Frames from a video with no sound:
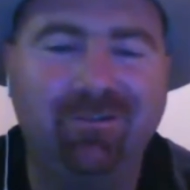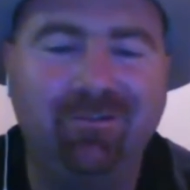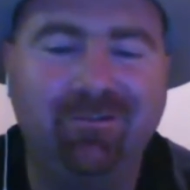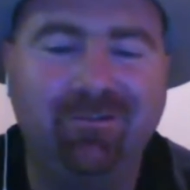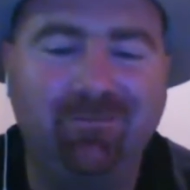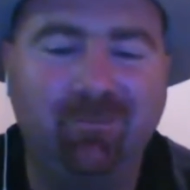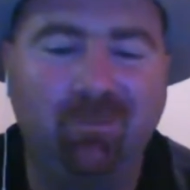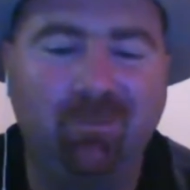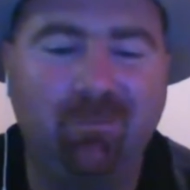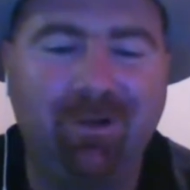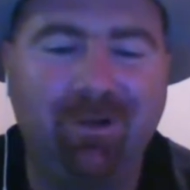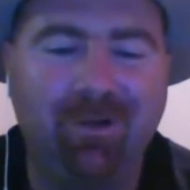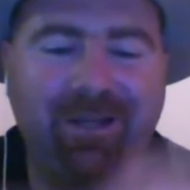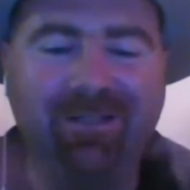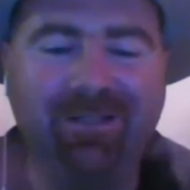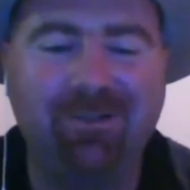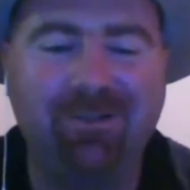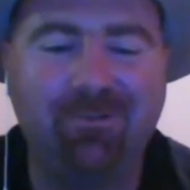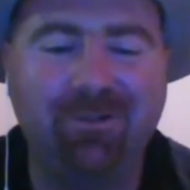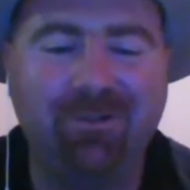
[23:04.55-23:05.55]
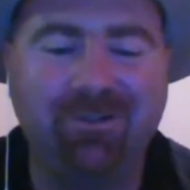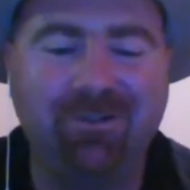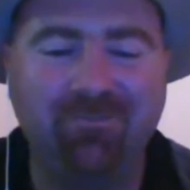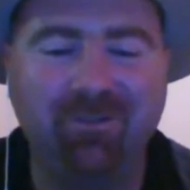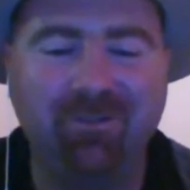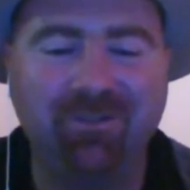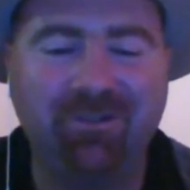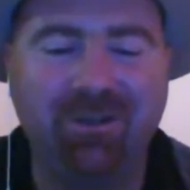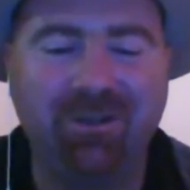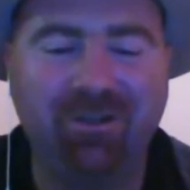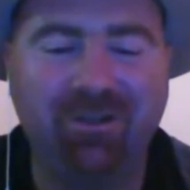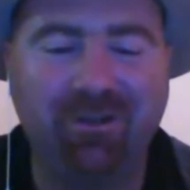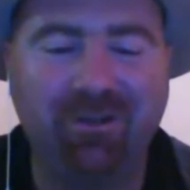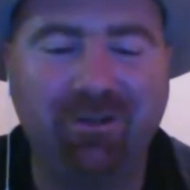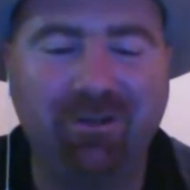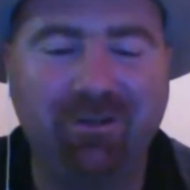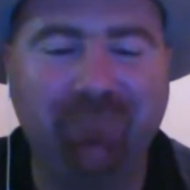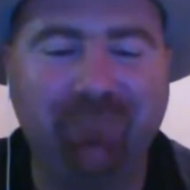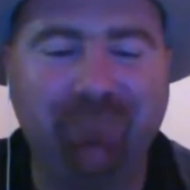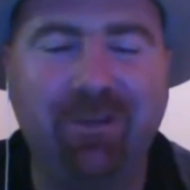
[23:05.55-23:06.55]
Well, my next question was your
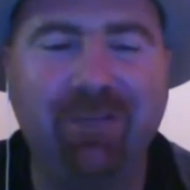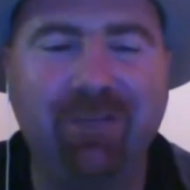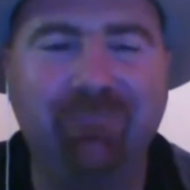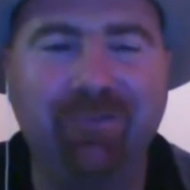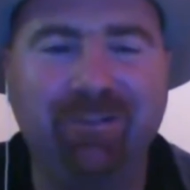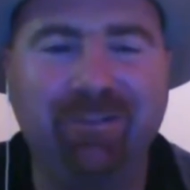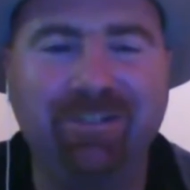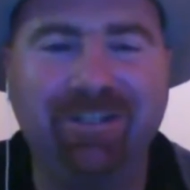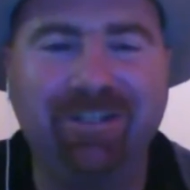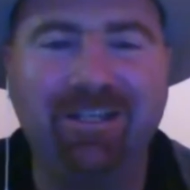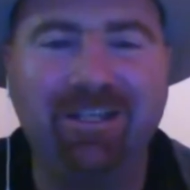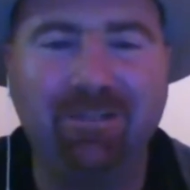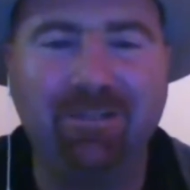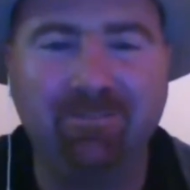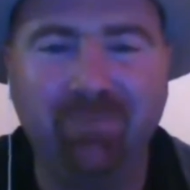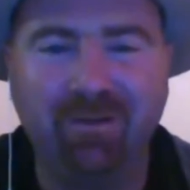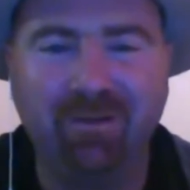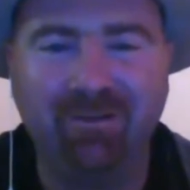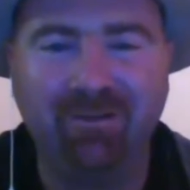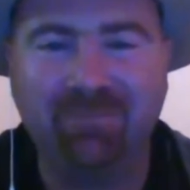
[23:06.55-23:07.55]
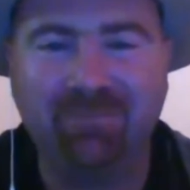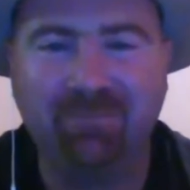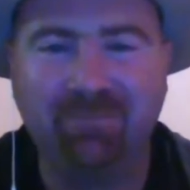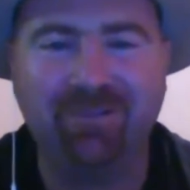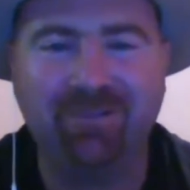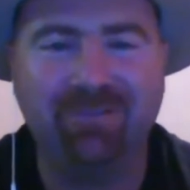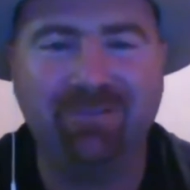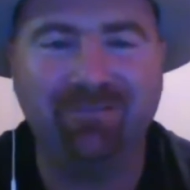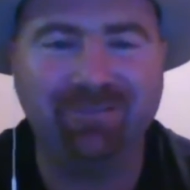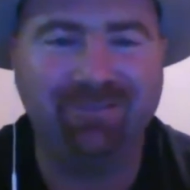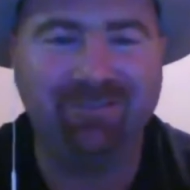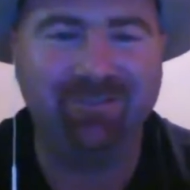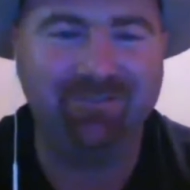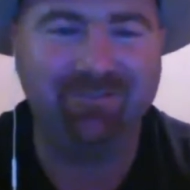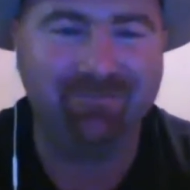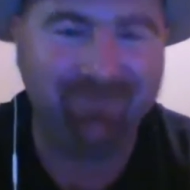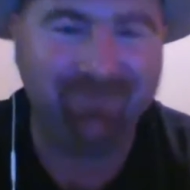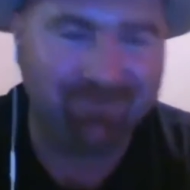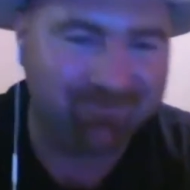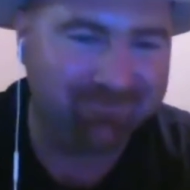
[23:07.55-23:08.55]
favourite team, but I suppose there is no
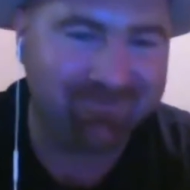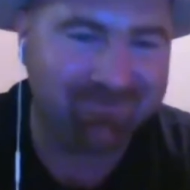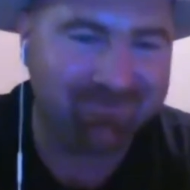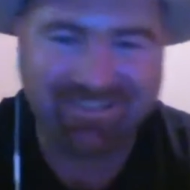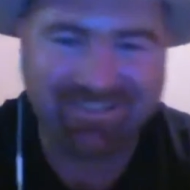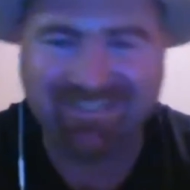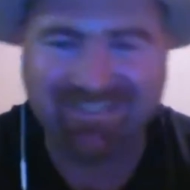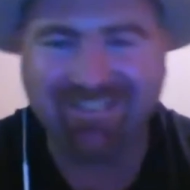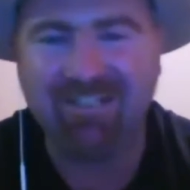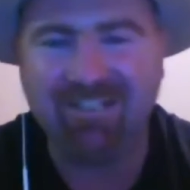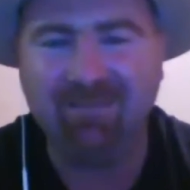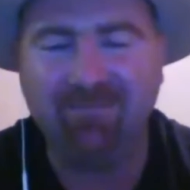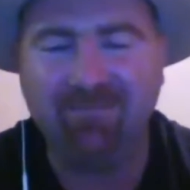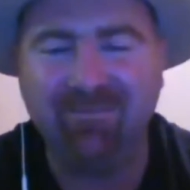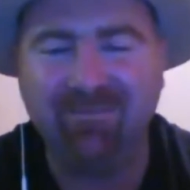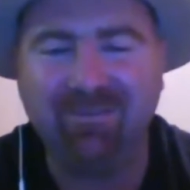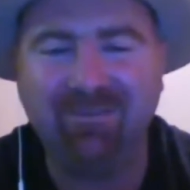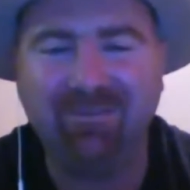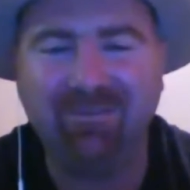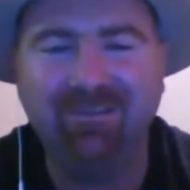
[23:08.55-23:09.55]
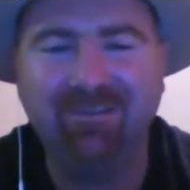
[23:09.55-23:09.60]
real teams.